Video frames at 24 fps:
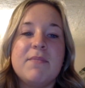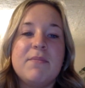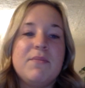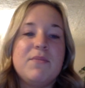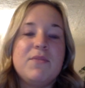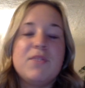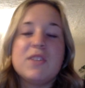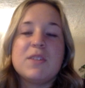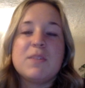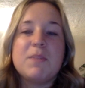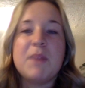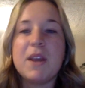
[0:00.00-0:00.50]

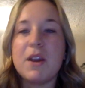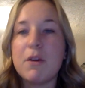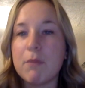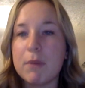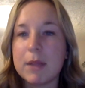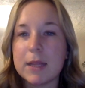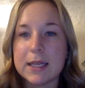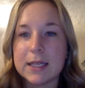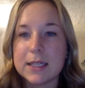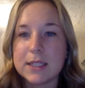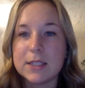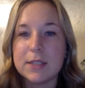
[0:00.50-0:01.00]
just being
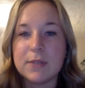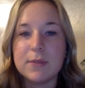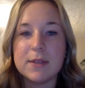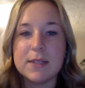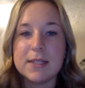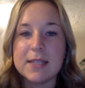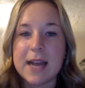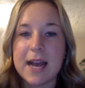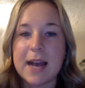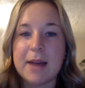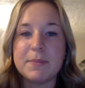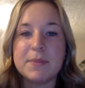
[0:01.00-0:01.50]
willing to
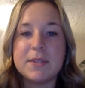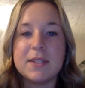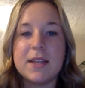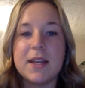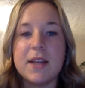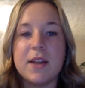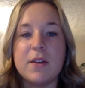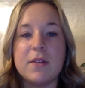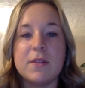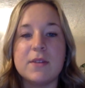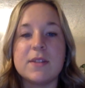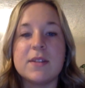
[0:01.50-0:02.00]
adapt
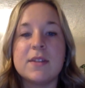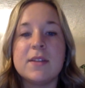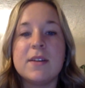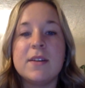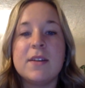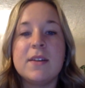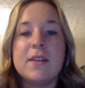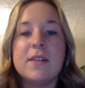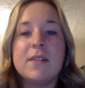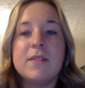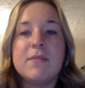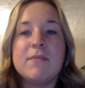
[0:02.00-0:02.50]
and
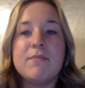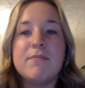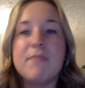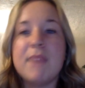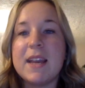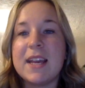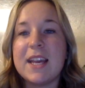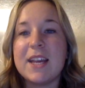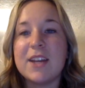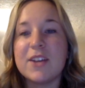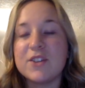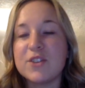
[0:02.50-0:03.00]

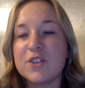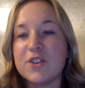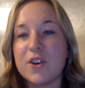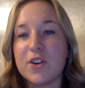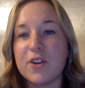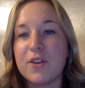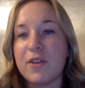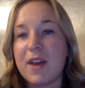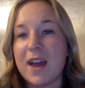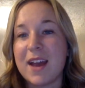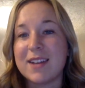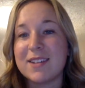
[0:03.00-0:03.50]
making
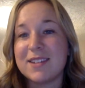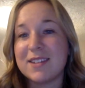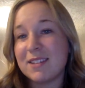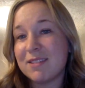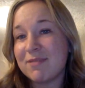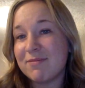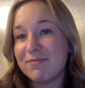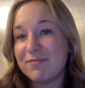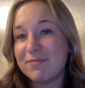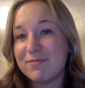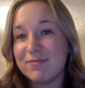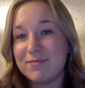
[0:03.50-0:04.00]
sure that
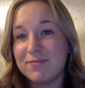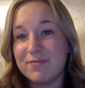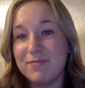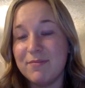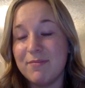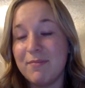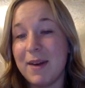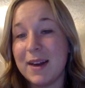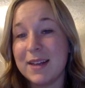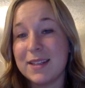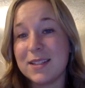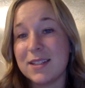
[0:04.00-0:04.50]

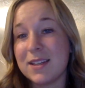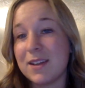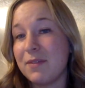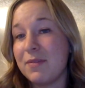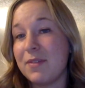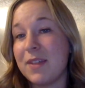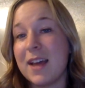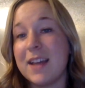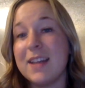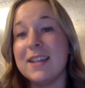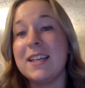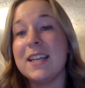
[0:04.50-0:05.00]
my stuff
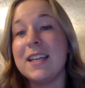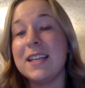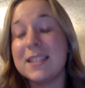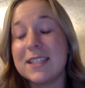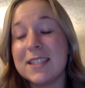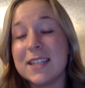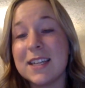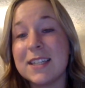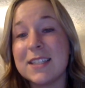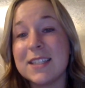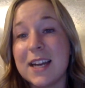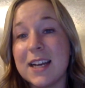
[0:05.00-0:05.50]
that needs
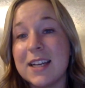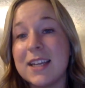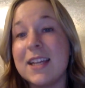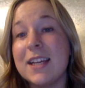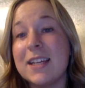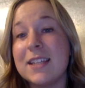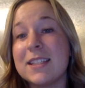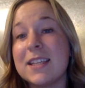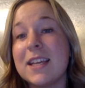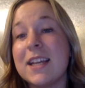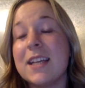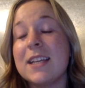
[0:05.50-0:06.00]
to get done
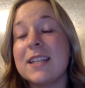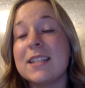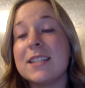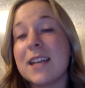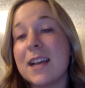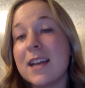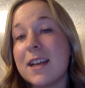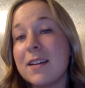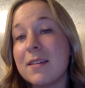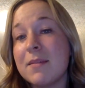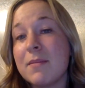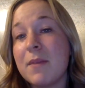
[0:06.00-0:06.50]
is getting
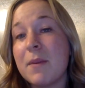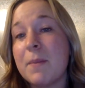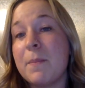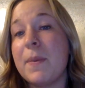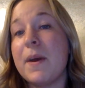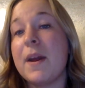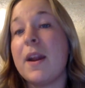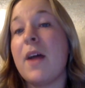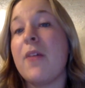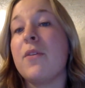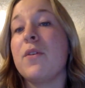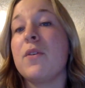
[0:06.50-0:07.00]
done,
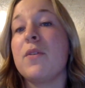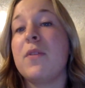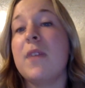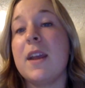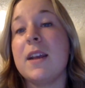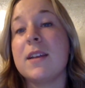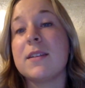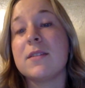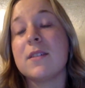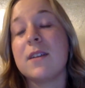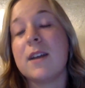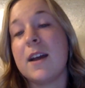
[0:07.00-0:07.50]
but other
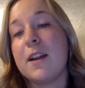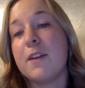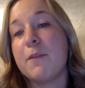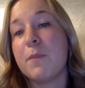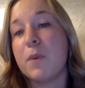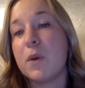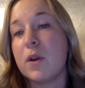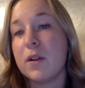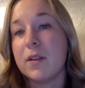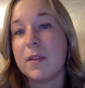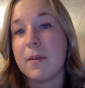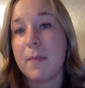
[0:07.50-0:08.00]
things are kind of
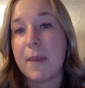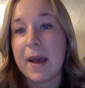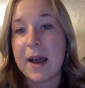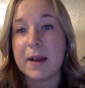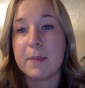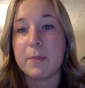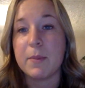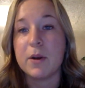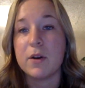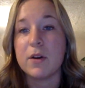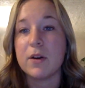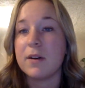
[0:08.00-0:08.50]
put on the
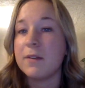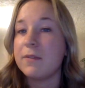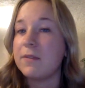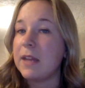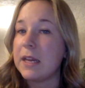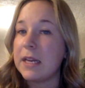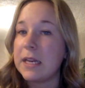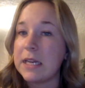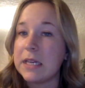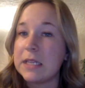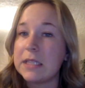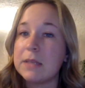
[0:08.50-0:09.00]
back burner if
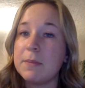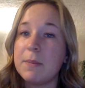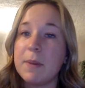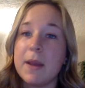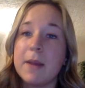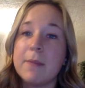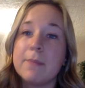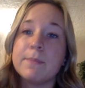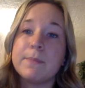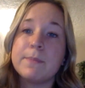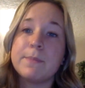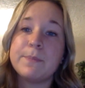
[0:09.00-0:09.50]
they need to
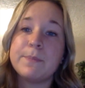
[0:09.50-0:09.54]
be.